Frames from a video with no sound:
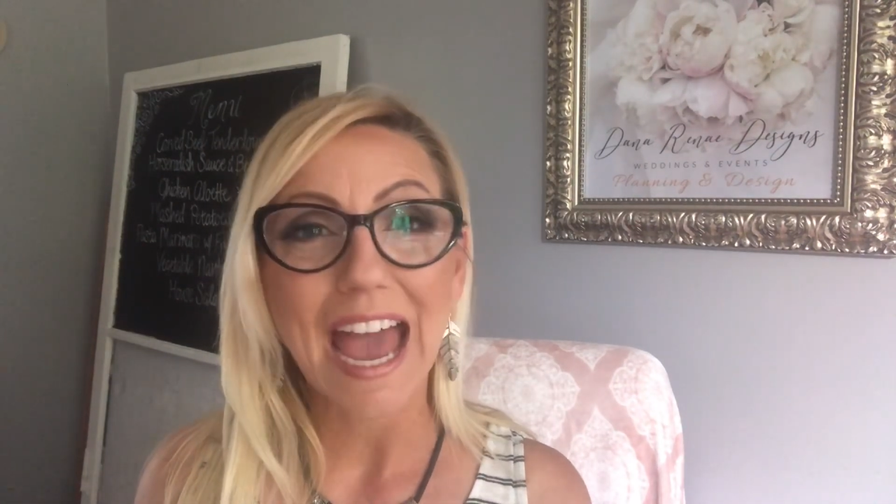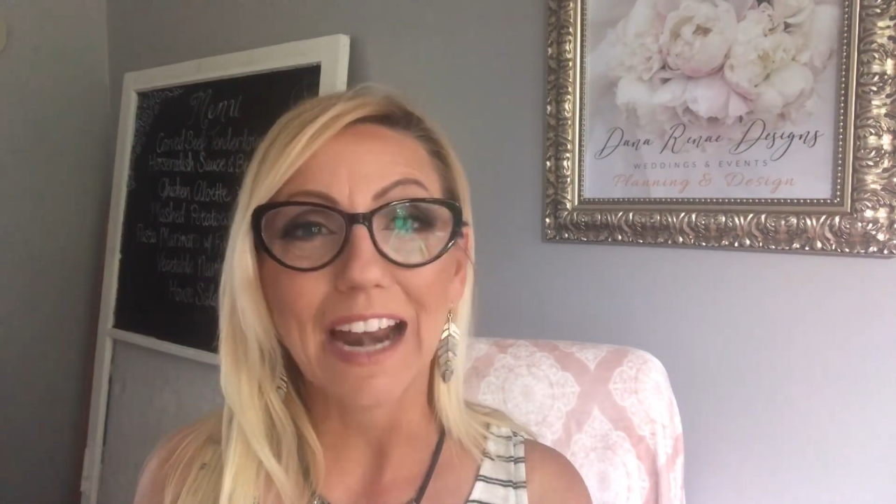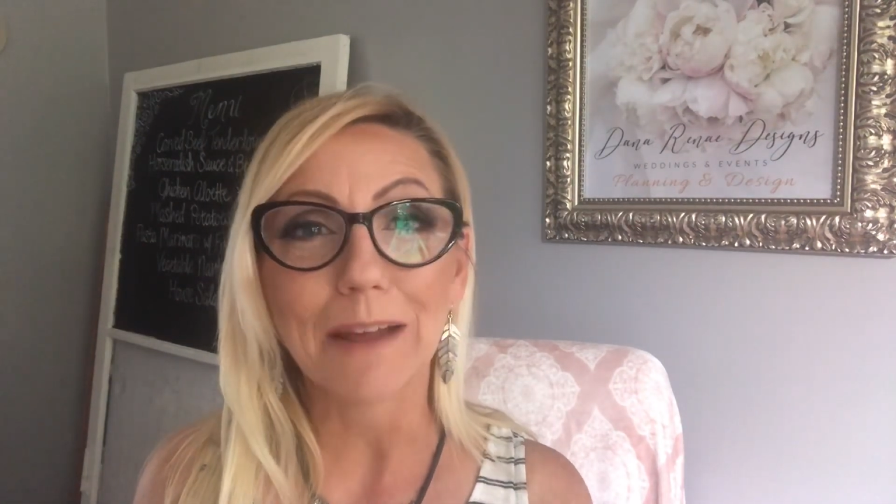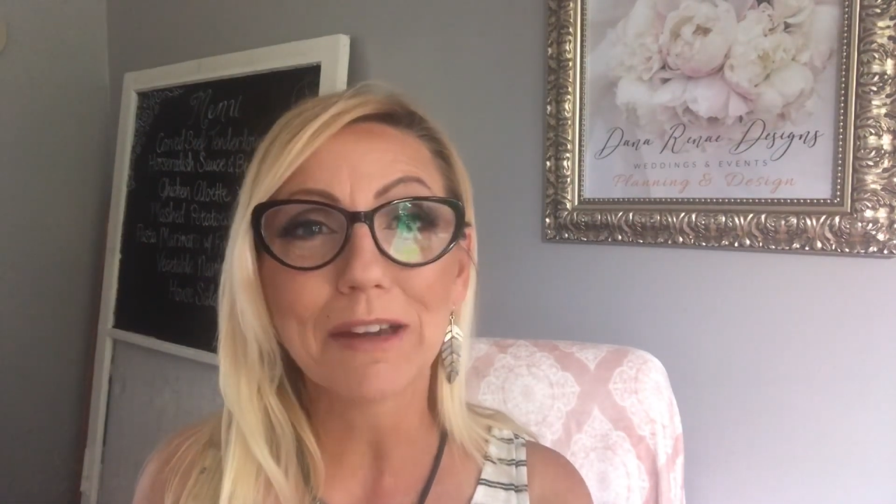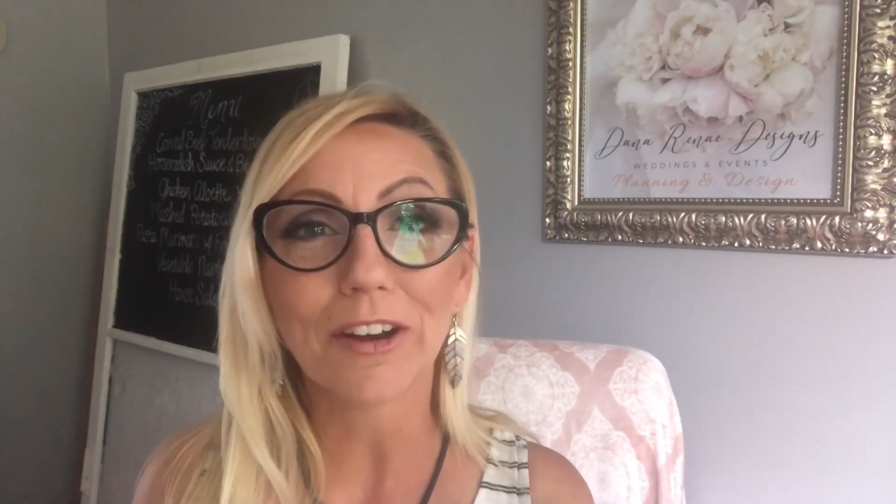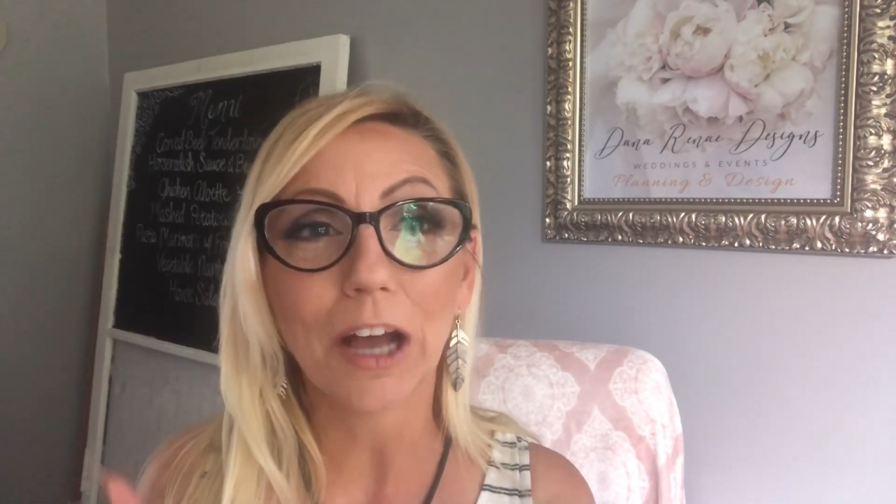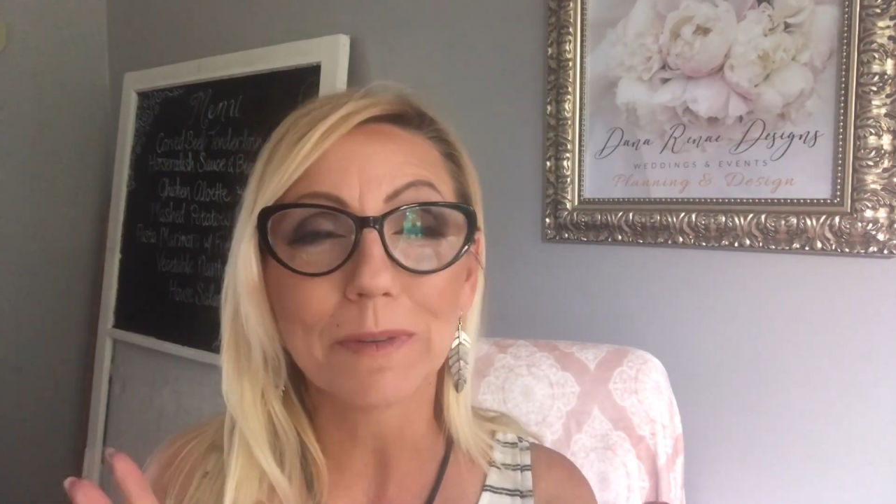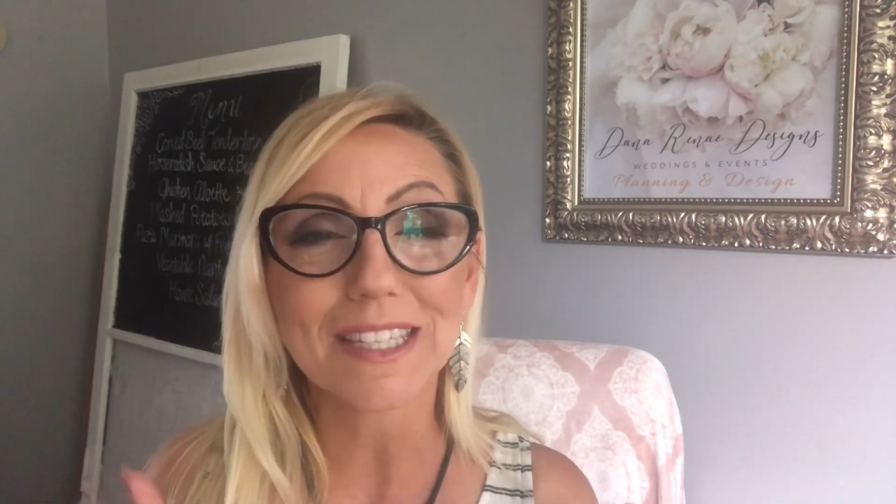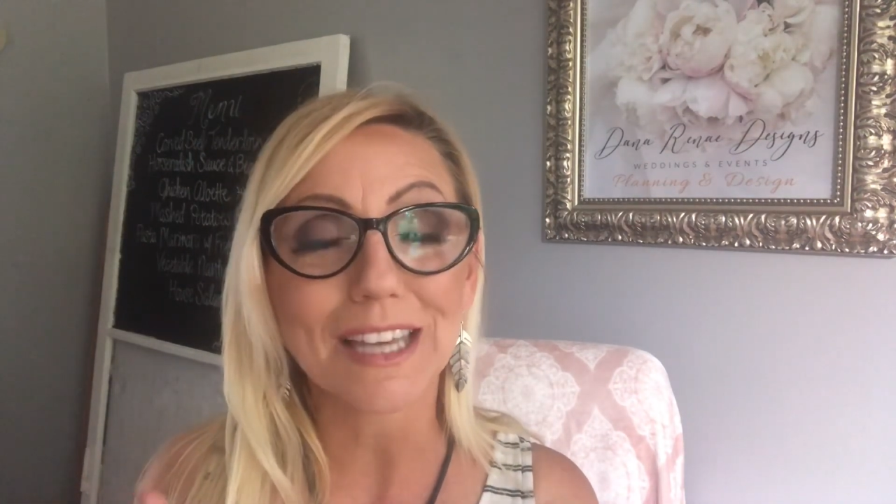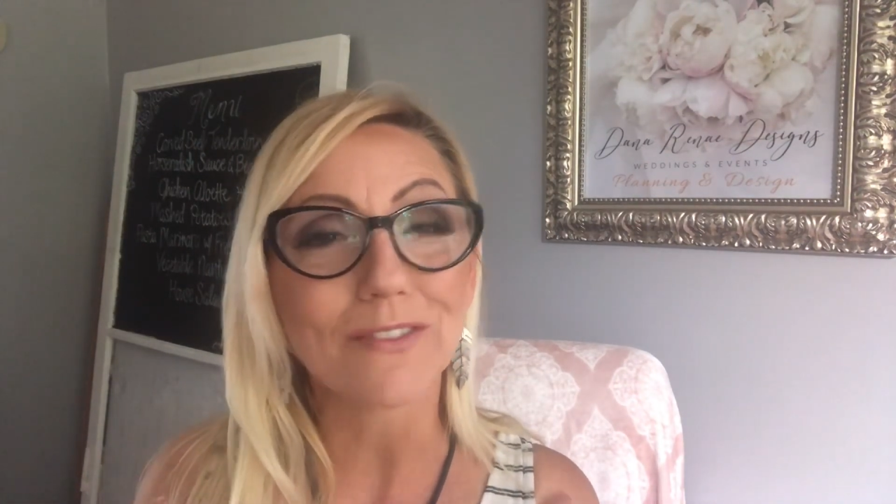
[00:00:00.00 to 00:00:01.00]
And I'm here to
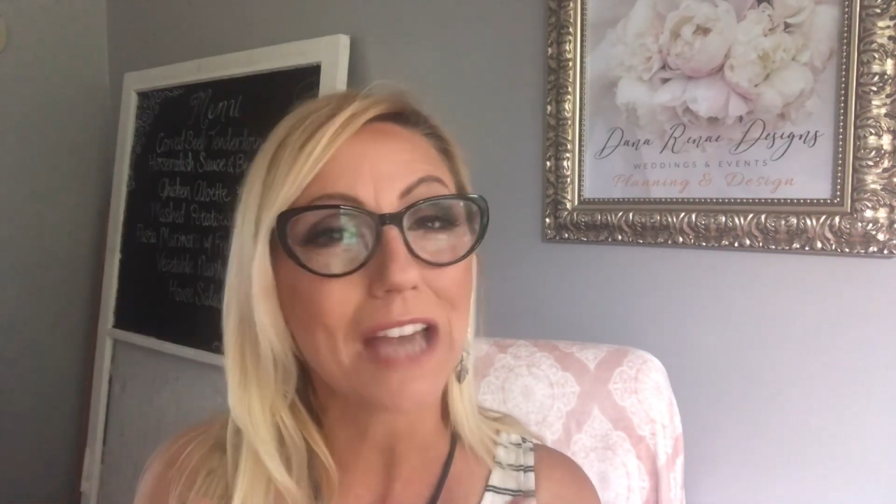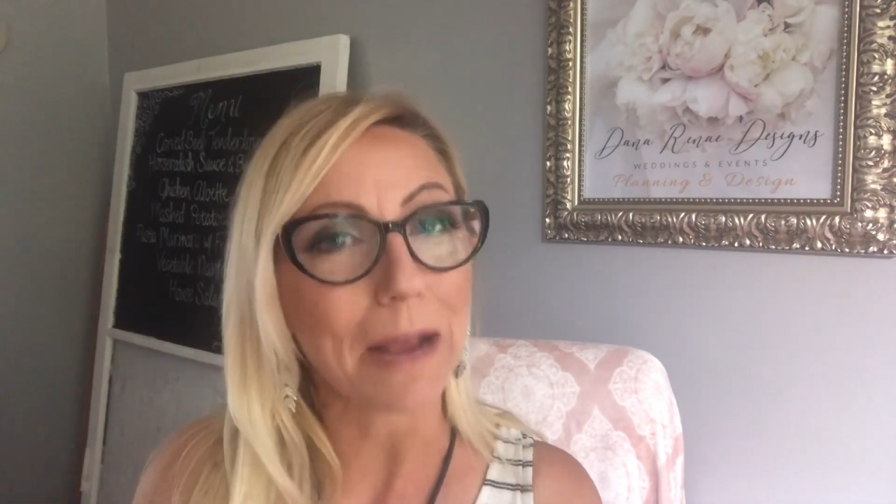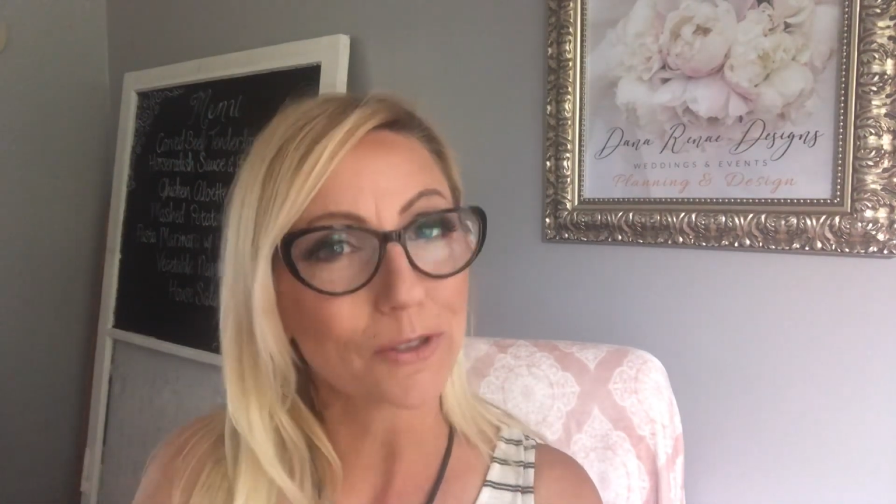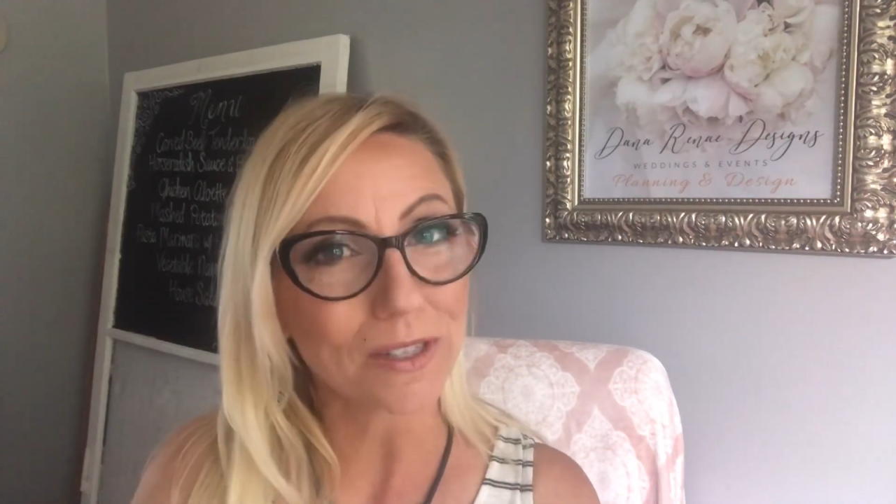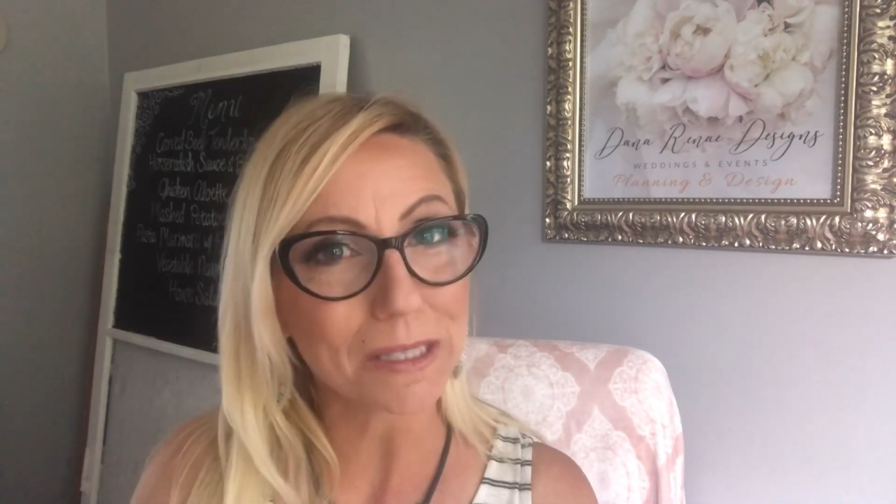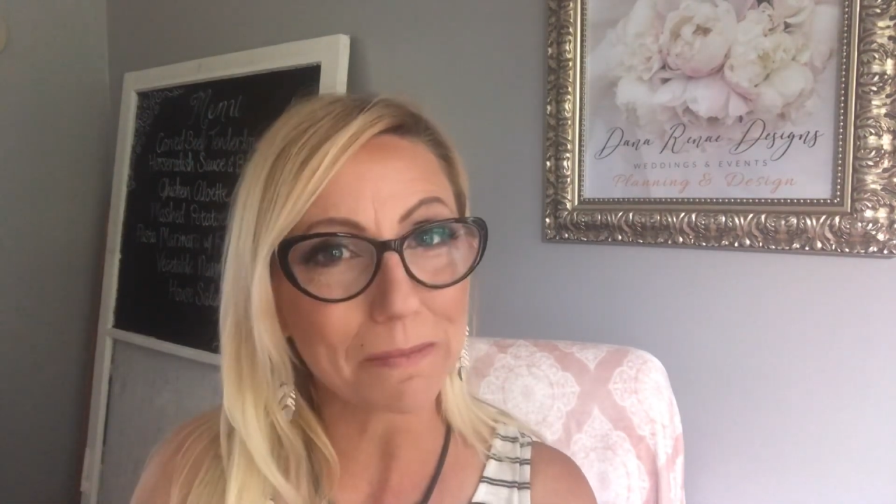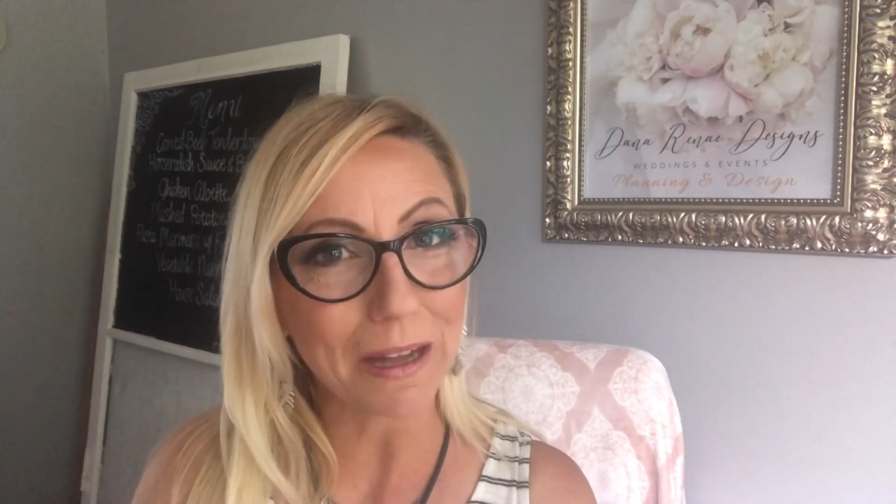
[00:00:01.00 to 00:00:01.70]
help you save time, stress,